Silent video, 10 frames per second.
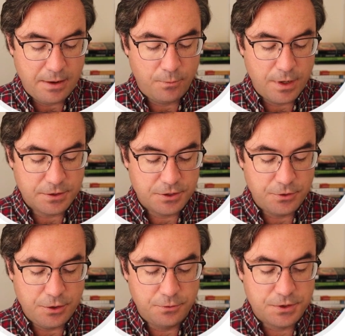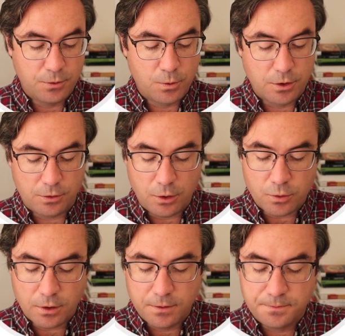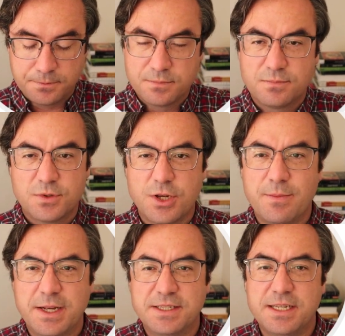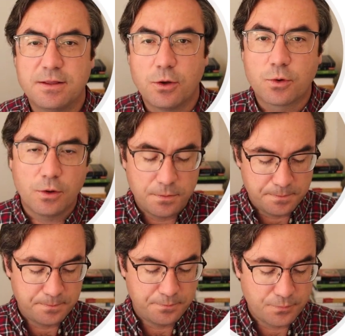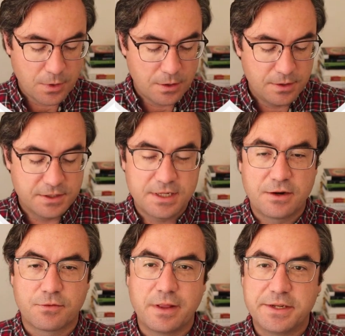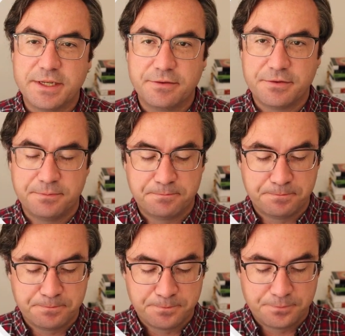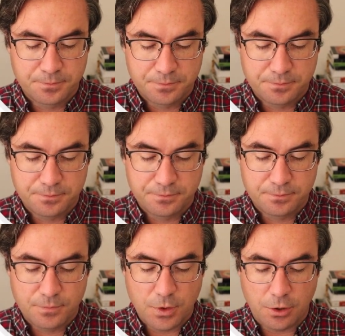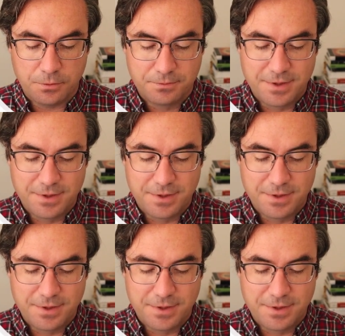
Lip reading: We also use the word local, so you might see local instead of relative. Oh,